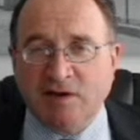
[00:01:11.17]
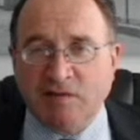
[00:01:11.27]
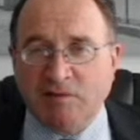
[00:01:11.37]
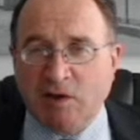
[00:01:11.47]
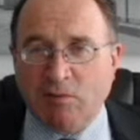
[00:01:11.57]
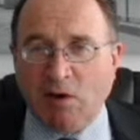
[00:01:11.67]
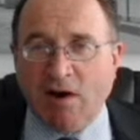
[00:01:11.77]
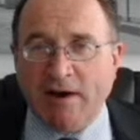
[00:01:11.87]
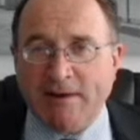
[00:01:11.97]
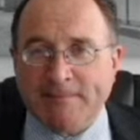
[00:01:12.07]

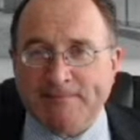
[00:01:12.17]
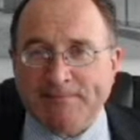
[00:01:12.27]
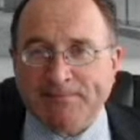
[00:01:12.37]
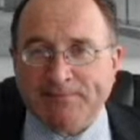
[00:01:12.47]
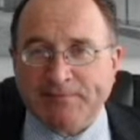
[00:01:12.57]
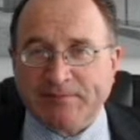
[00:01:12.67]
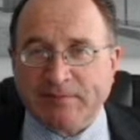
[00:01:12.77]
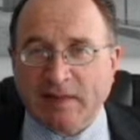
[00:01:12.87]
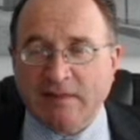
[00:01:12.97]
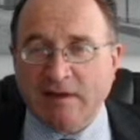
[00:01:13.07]
require
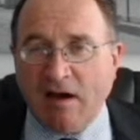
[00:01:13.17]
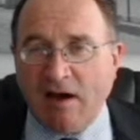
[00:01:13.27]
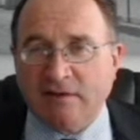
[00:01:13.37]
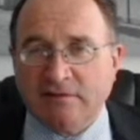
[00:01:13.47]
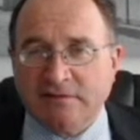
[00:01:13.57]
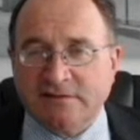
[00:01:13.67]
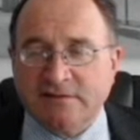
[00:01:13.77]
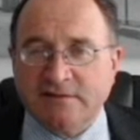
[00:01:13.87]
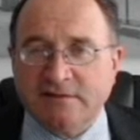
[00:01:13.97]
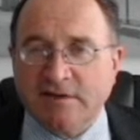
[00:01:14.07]
the Ielts,
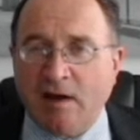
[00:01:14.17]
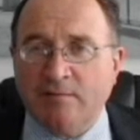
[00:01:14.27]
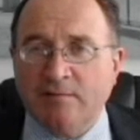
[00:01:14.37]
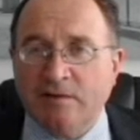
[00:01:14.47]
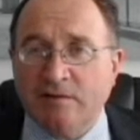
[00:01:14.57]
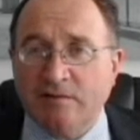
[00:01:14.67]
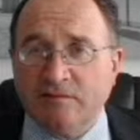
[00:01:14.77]
some